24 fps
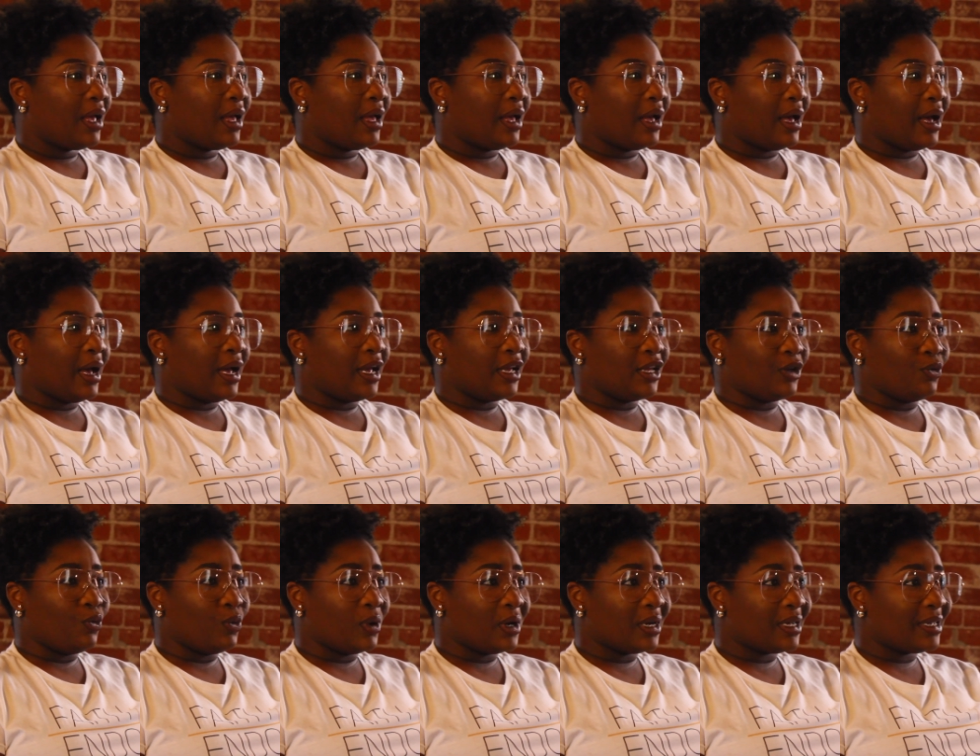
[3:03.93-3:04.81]
I
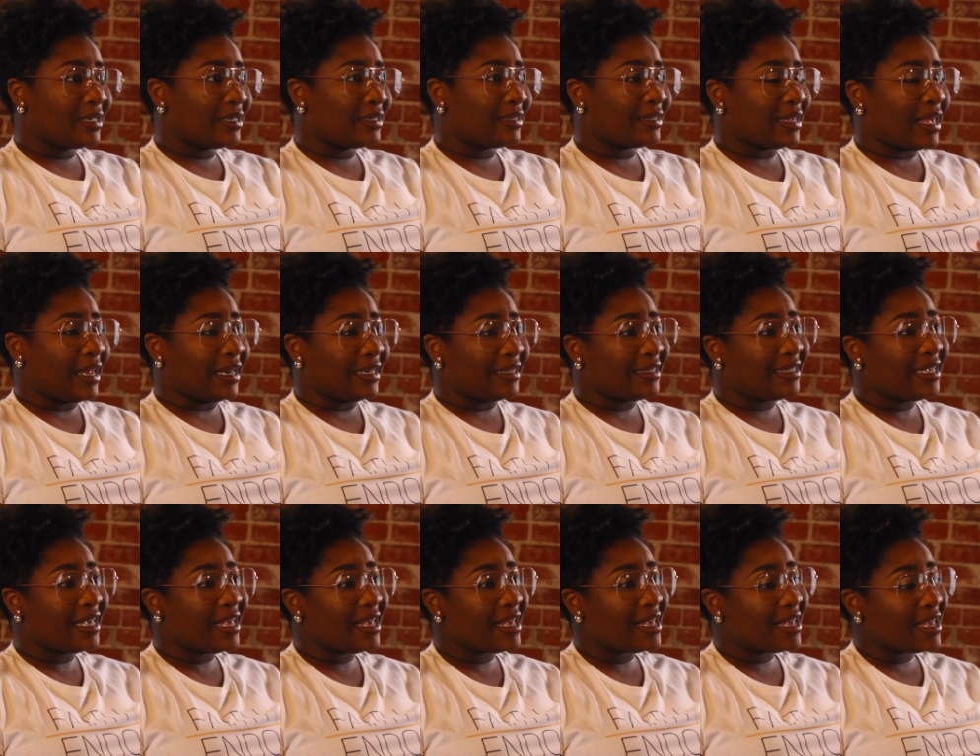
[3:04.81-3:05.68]
was at
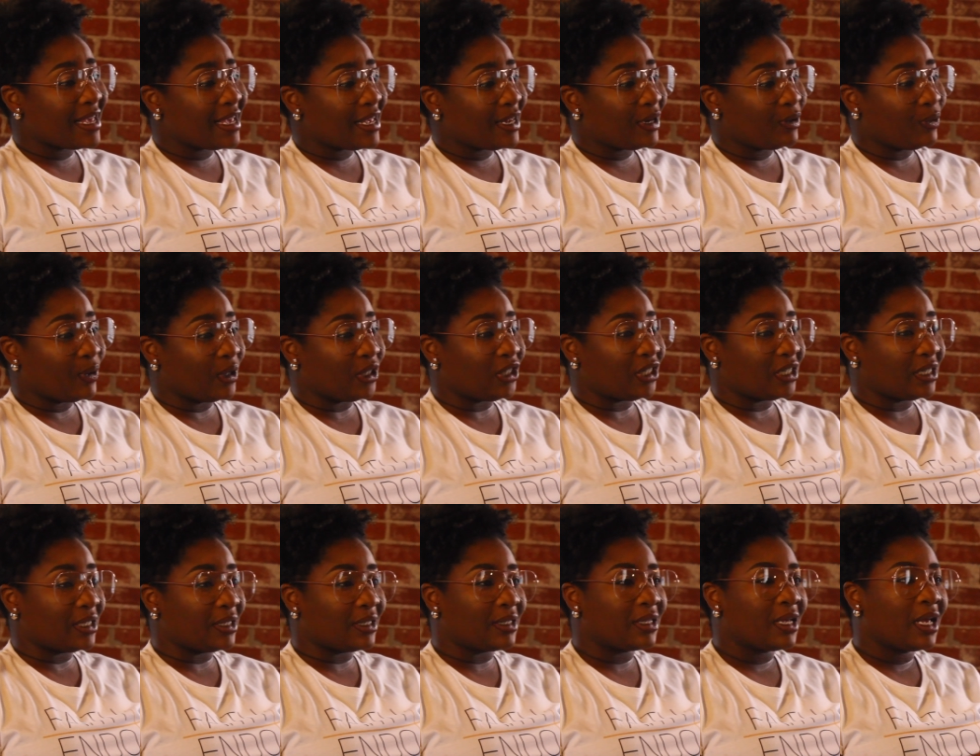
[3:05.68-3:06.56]
10, which
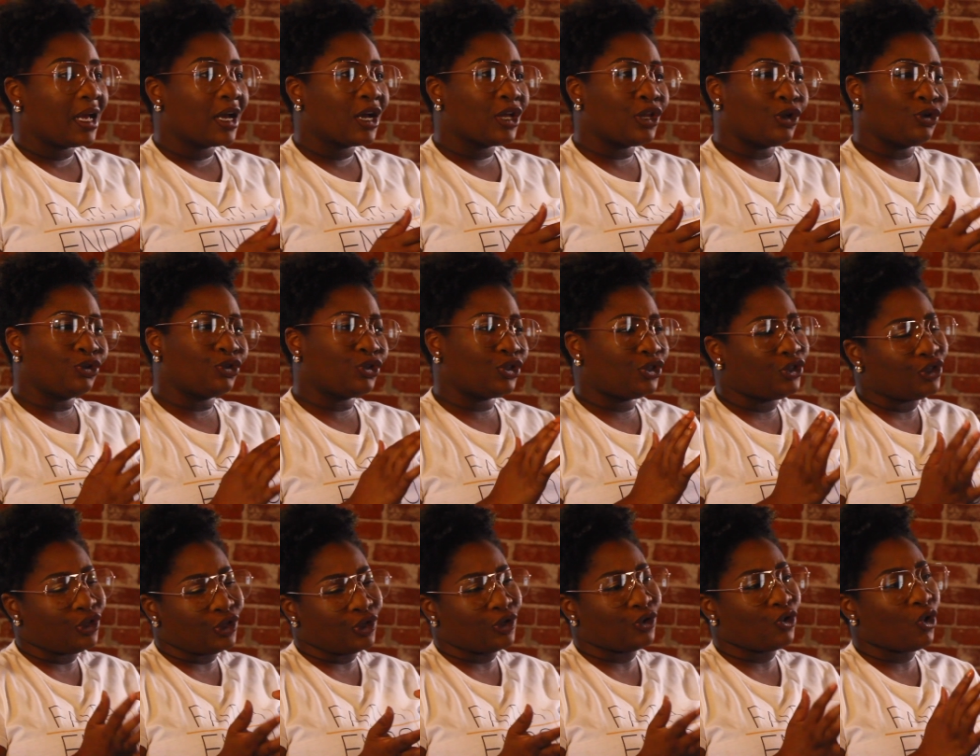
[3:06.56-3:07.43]
is closer to
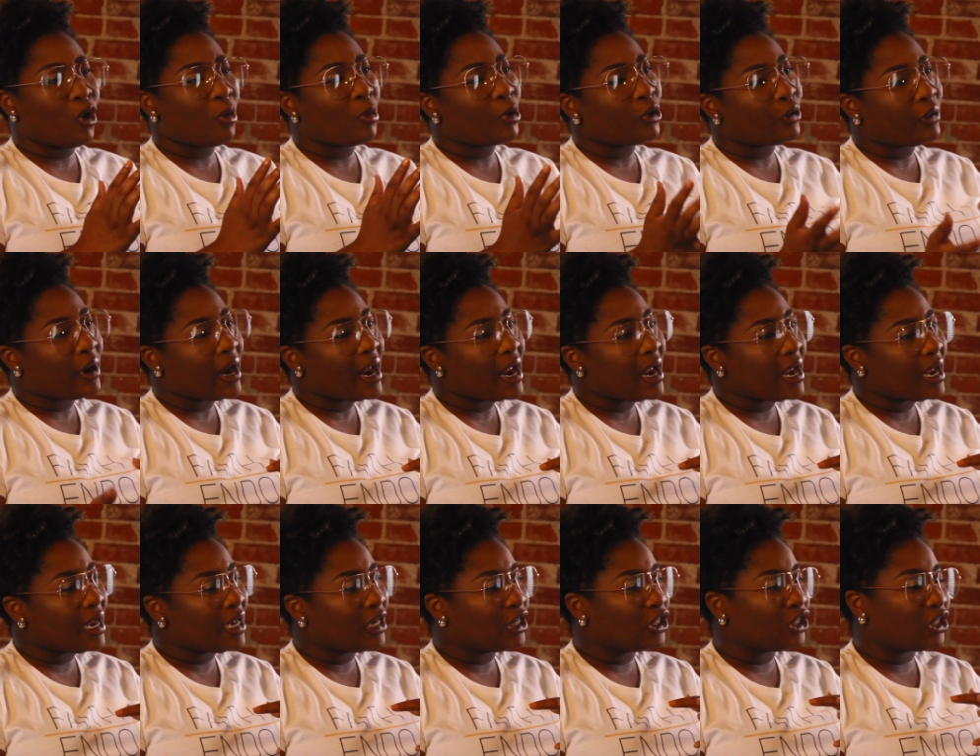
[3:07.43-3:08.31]
the normal
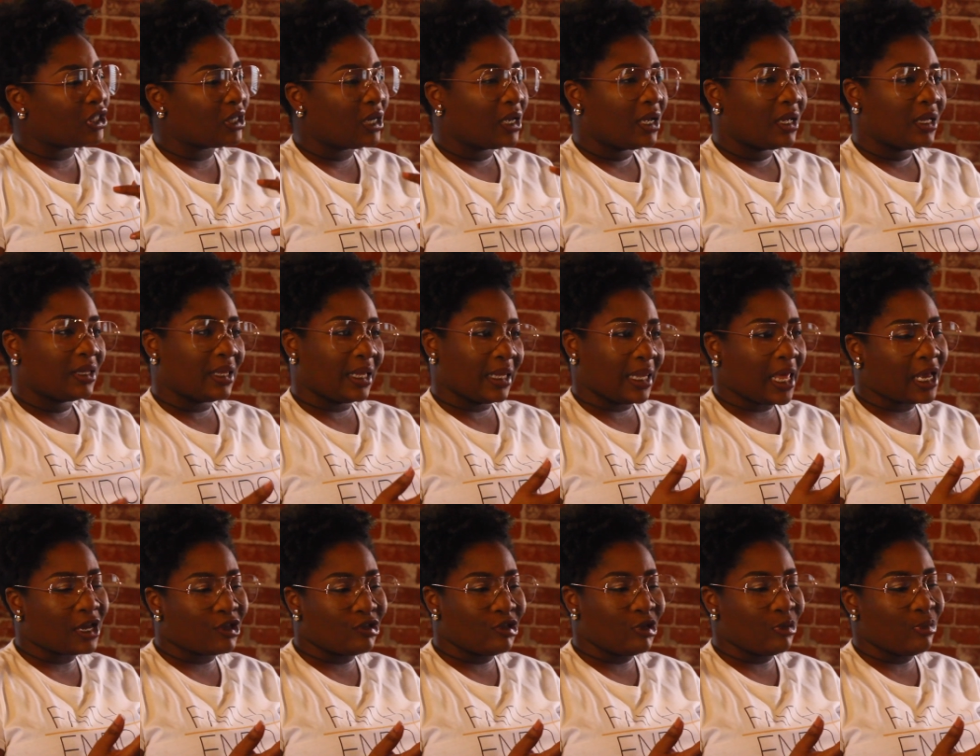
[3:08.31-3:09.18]
range they
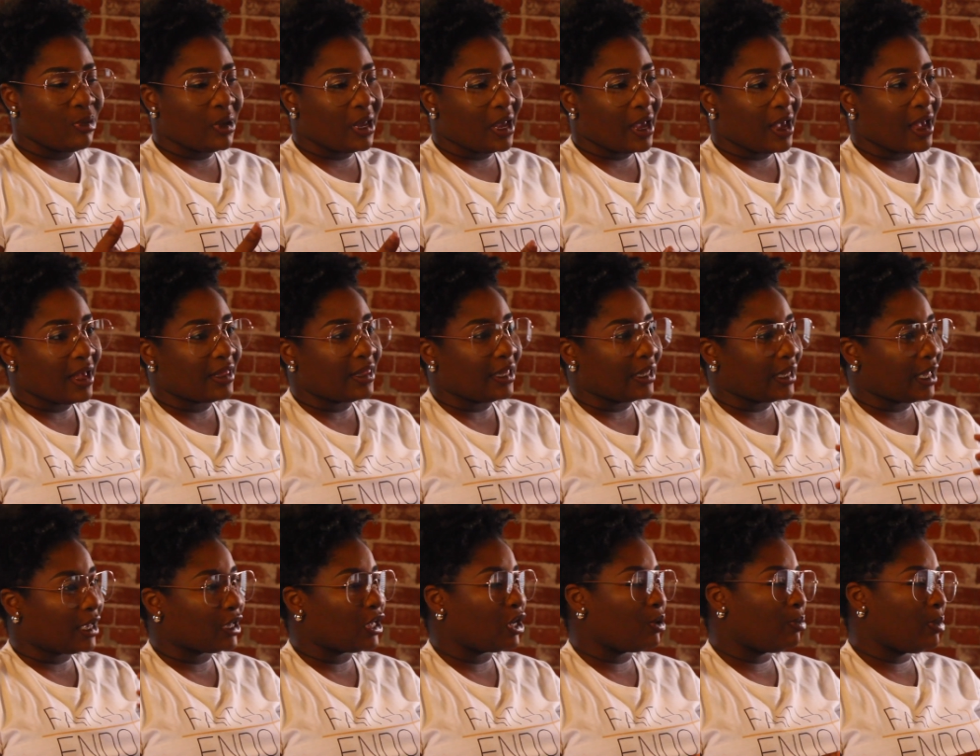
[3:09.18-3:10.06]
like you to be at. They
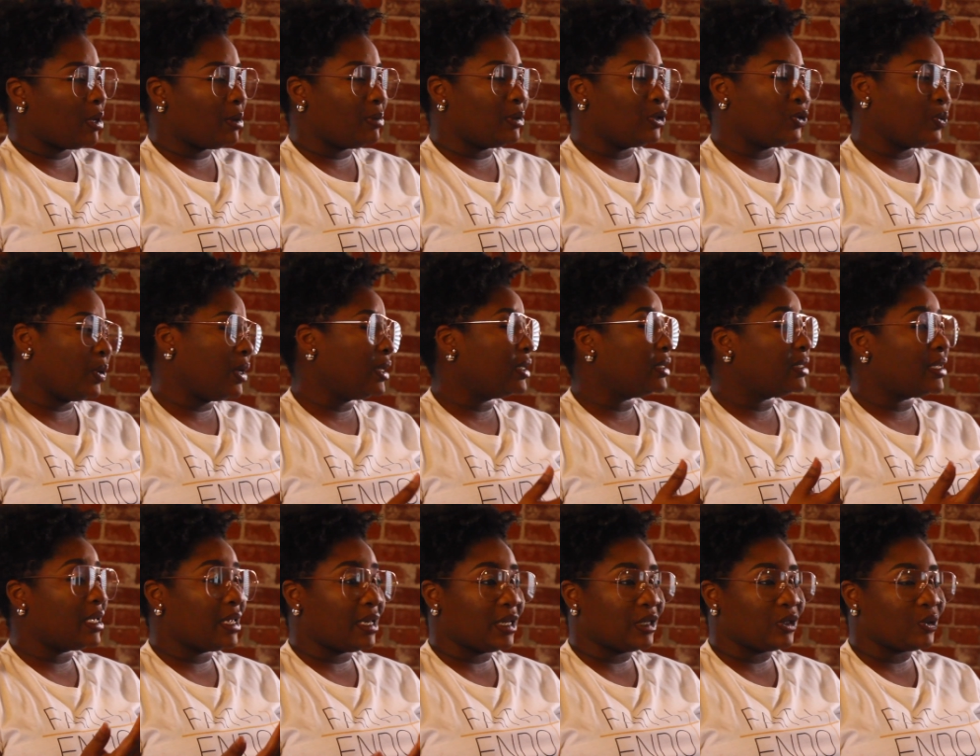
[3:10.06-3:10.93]
like you to be between
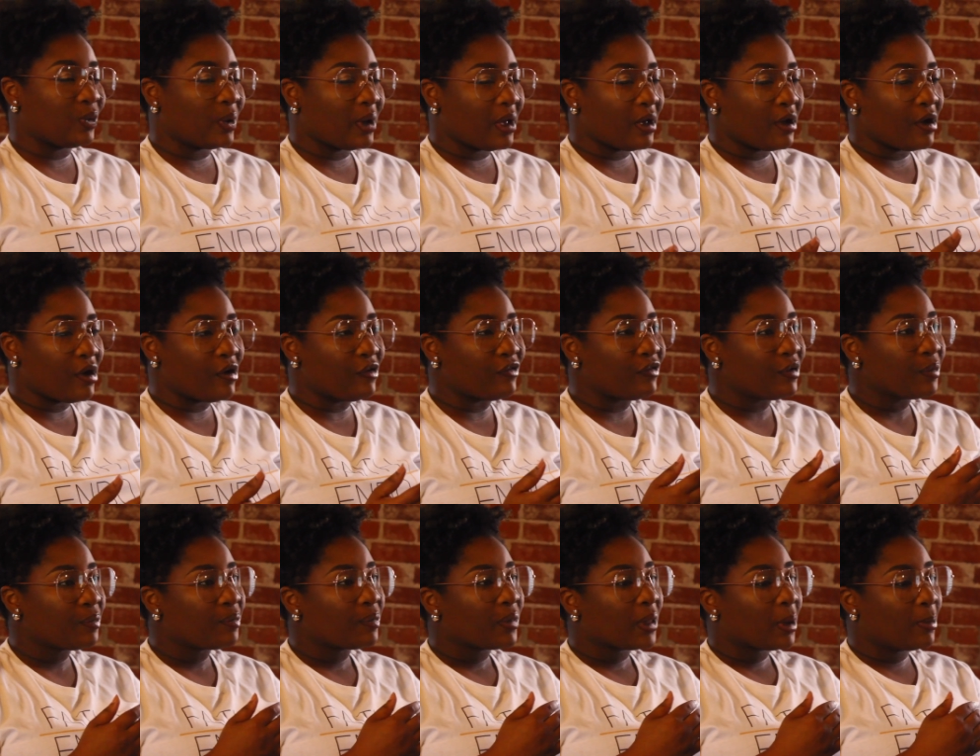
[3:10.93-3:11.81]
10 and 12.
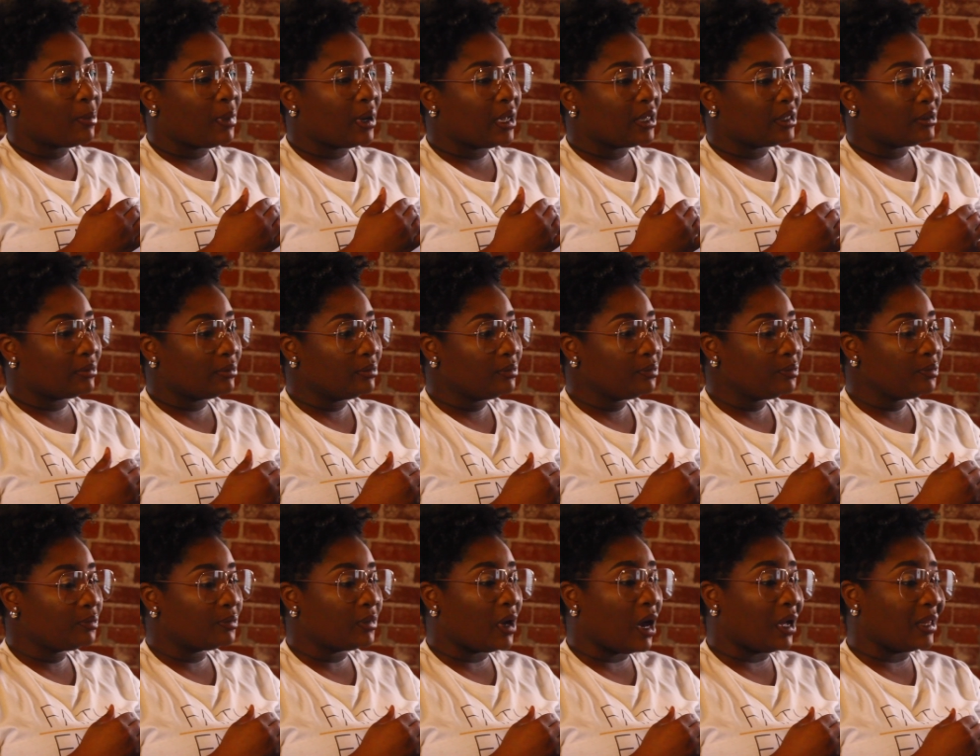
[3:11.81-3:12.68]
But
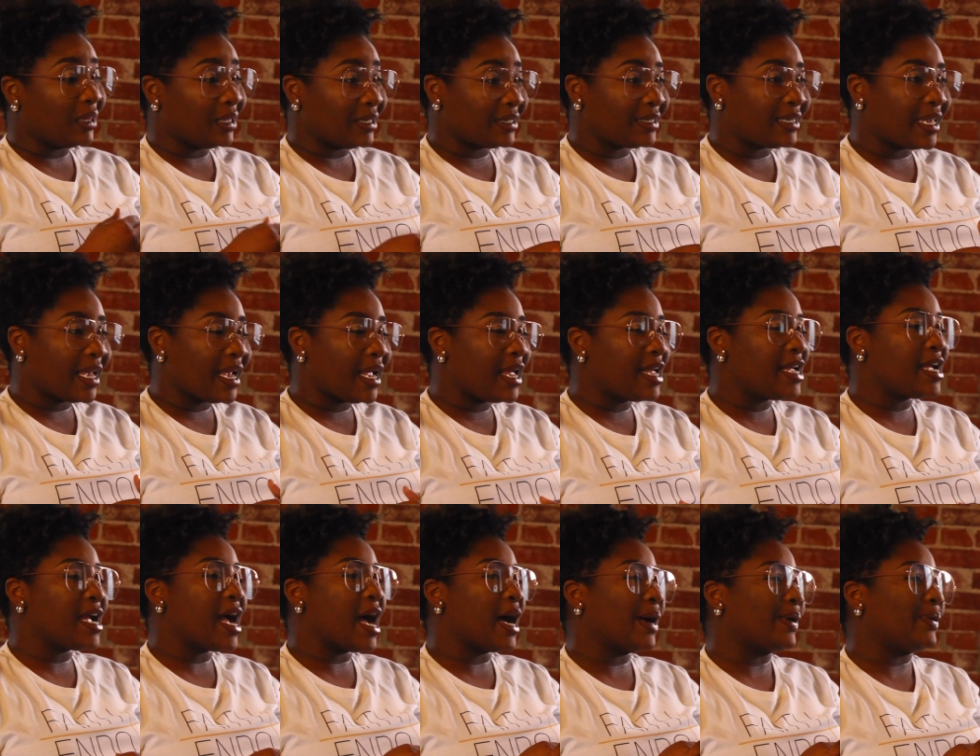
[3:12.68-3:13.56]
on this day,
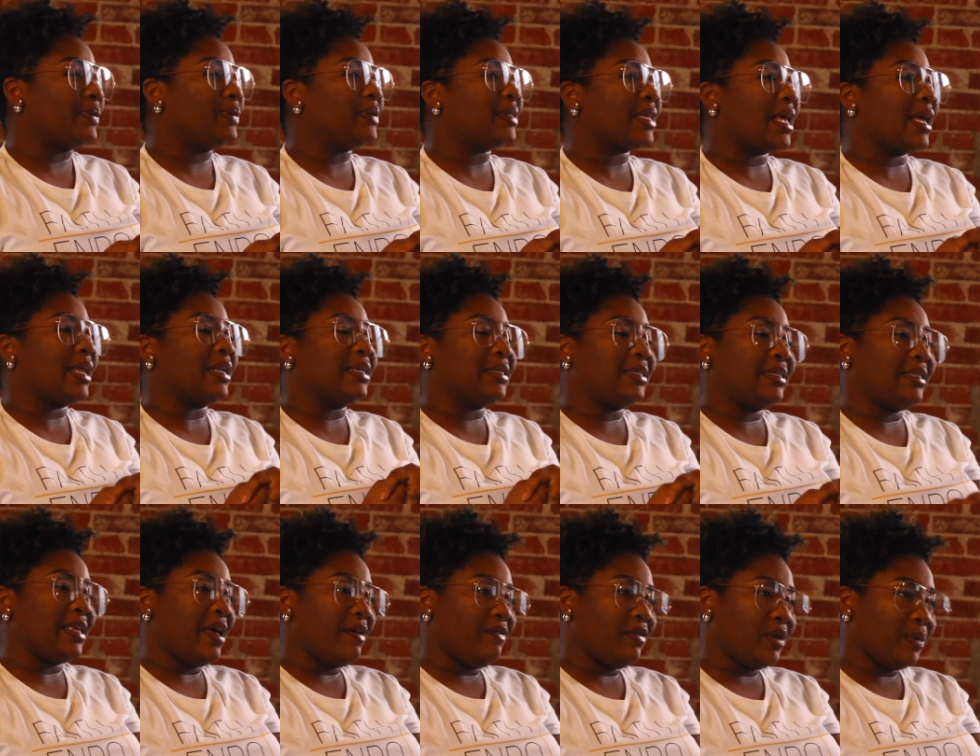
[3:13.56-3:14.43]
I was at
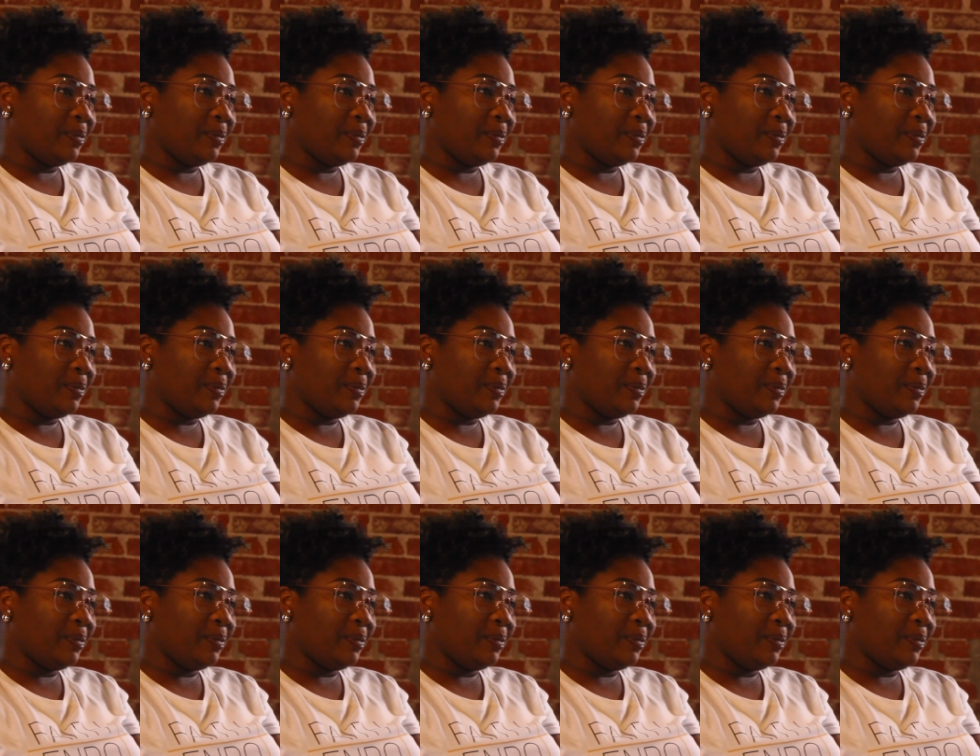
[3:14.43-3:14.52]
7.